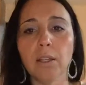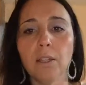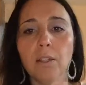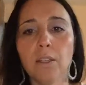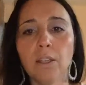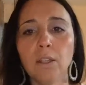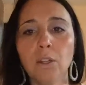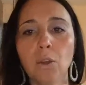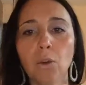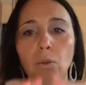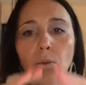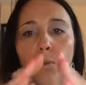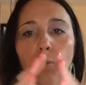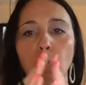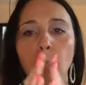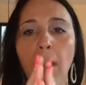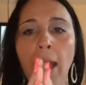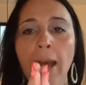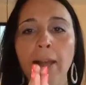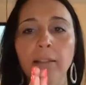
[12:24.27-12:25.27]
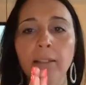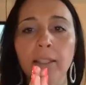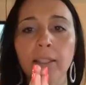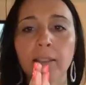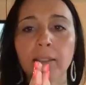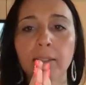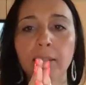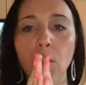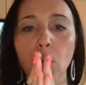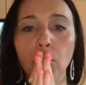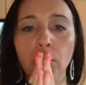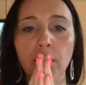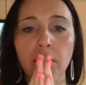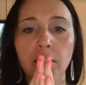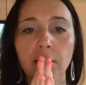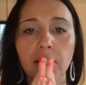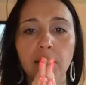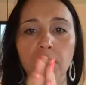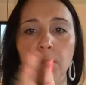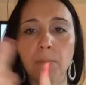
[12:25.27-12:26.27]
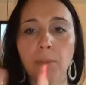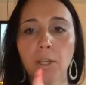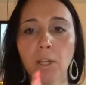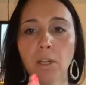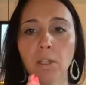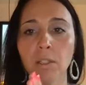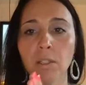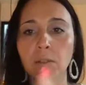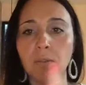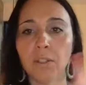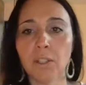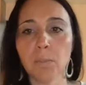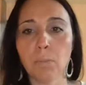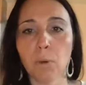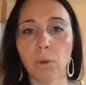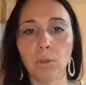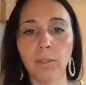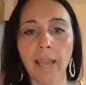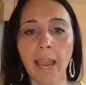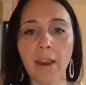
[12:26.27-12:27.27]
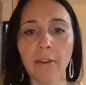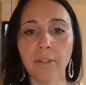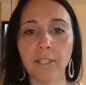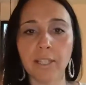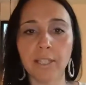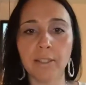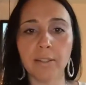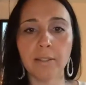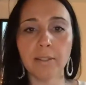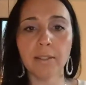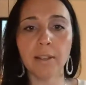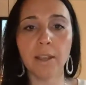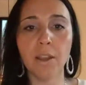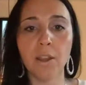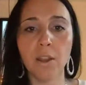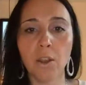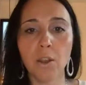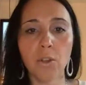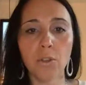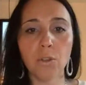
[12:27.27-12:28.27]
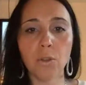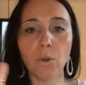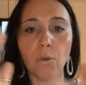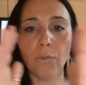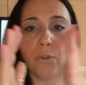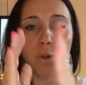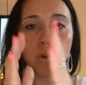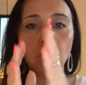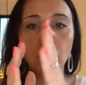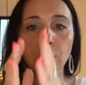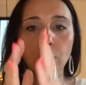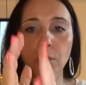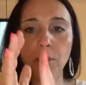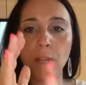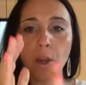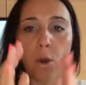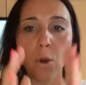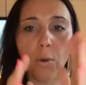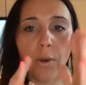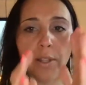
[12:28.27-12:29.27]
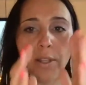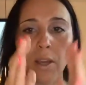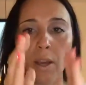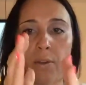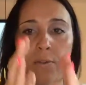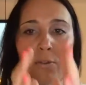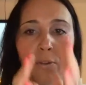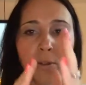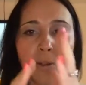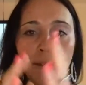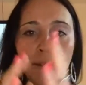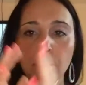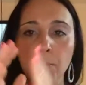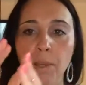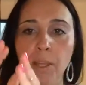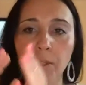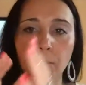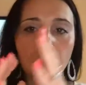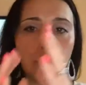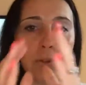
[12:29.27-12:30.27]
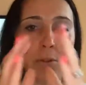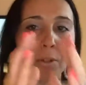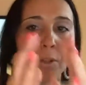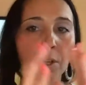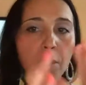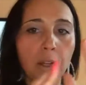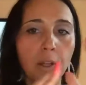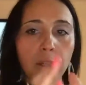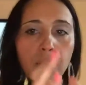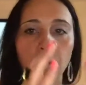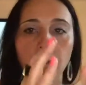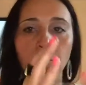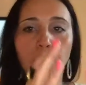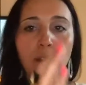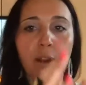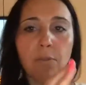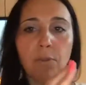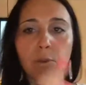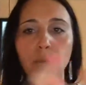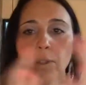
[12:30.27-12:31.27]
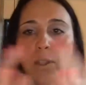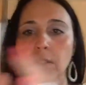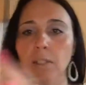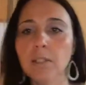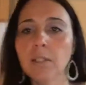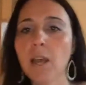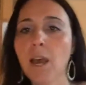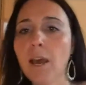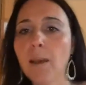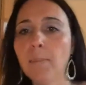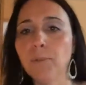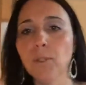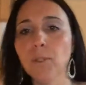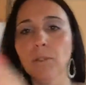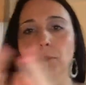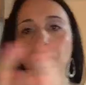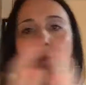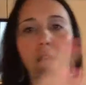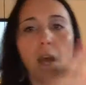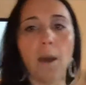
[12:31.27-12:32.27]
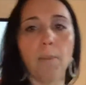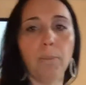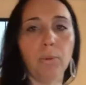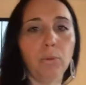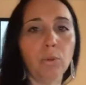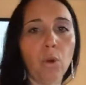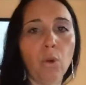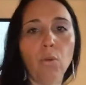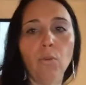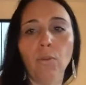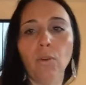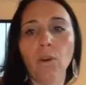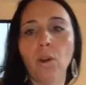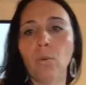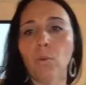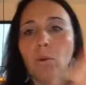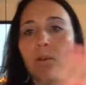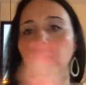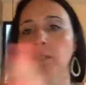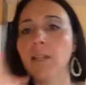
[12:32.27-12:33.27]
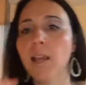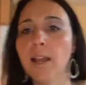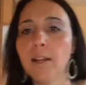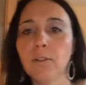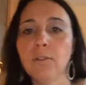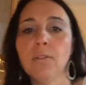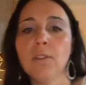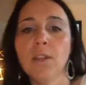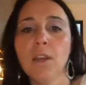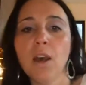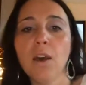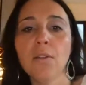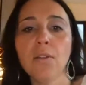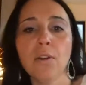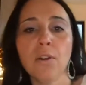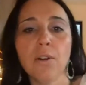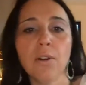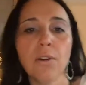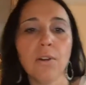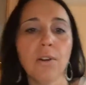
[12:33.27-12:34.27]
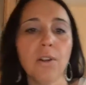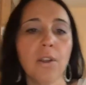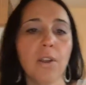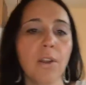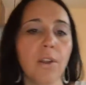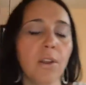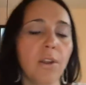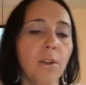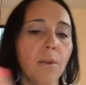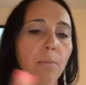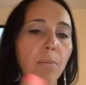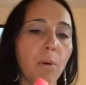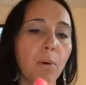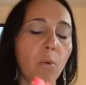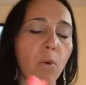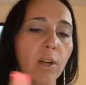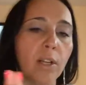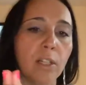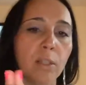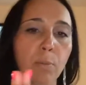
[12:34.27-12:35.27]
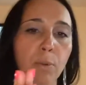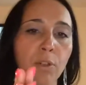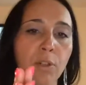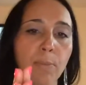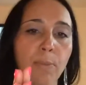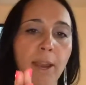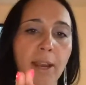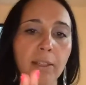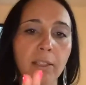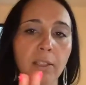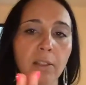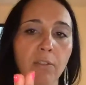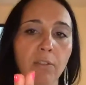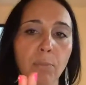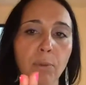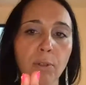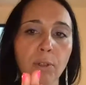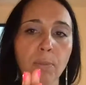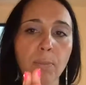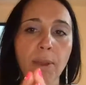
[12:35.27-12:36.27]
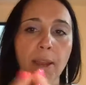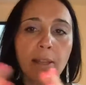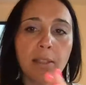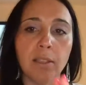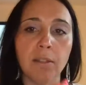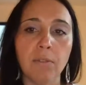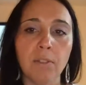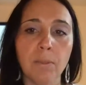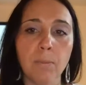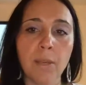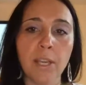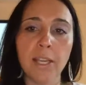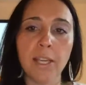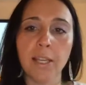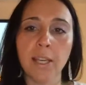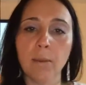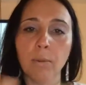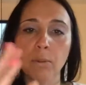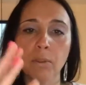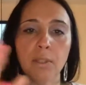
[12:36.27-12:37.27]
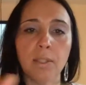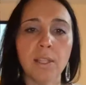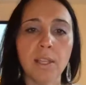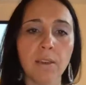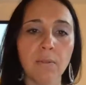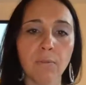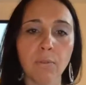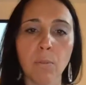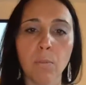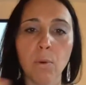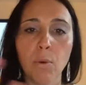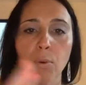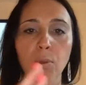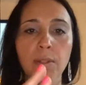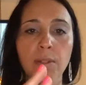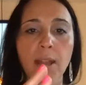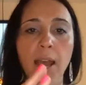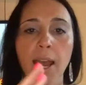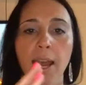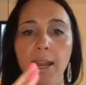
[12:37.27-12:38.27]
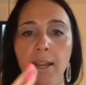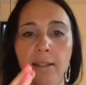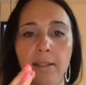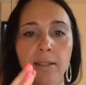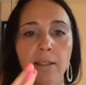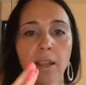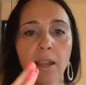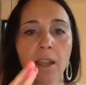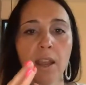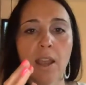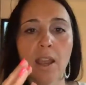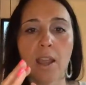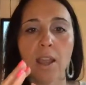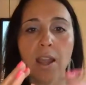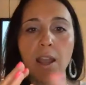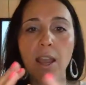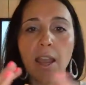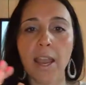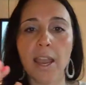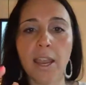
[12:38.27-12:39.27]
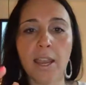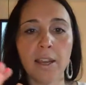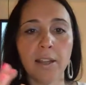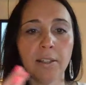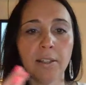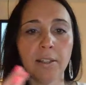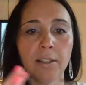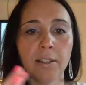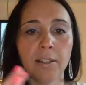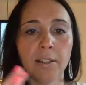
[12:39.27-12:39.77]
know, balance only exists because of its polarities. So if you're just always hovering middle, you're never really toppled over on one side or the other. But what is perspective? Perspective is being able to see it from both sides. And